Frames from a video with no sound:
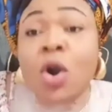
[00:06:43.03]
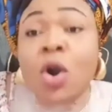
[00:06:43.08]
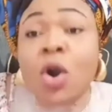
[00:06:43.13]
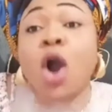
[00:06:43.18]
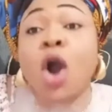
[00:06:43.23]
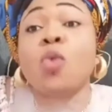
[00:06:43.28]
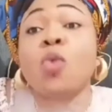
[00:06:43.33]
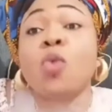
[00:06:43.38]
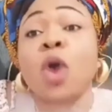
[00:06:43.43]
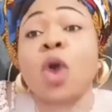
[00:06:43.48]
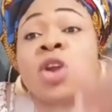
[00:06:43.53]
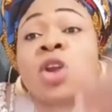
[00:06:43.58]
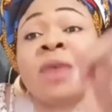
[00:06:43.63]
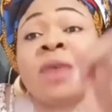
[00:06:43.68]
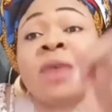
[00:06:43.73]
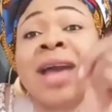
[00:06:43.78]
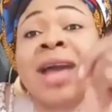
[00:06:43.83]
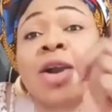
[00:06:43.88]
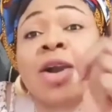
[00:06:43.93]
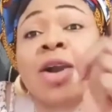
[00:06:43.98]
one of
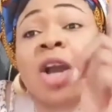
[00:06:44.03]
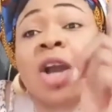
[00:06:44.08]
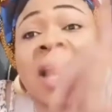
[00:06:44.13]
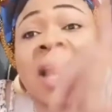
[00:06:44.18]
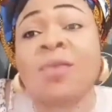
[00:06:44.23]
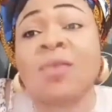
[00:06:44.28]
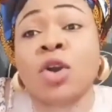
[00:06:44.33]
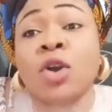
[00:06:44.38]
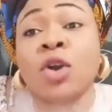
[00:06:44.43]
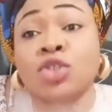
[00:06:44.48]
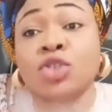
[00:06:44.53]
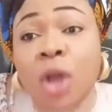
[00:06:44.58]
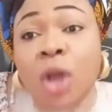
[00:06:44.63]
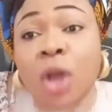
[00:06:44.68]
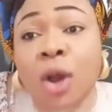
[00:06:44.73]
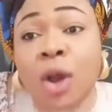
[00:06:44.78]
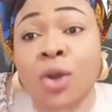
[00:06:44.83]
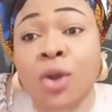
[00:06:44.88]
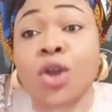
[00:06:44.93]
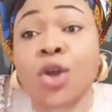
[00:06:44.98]
them, go name of Joe,
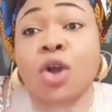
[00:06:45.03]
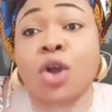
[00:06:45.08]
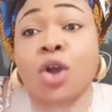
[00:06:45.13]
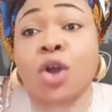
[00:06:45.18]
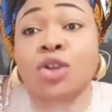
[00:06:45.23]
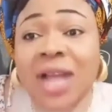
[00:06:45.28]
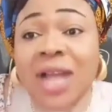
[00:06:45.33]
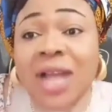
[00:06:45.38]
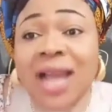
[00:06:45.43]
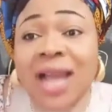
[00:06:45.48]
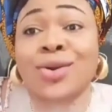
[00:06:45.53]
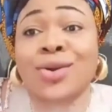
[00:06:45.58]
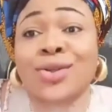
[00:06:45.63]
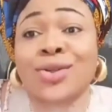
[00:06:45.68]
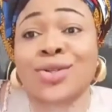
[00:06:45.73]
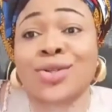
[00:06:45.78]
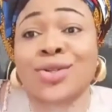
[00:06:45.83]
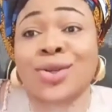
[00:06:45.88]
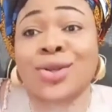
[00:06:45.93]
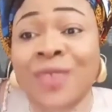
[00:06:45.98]
you go jay, you go
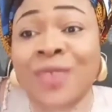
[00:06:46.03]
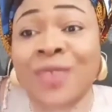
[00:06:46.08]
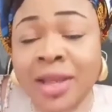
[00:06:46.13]
son of me.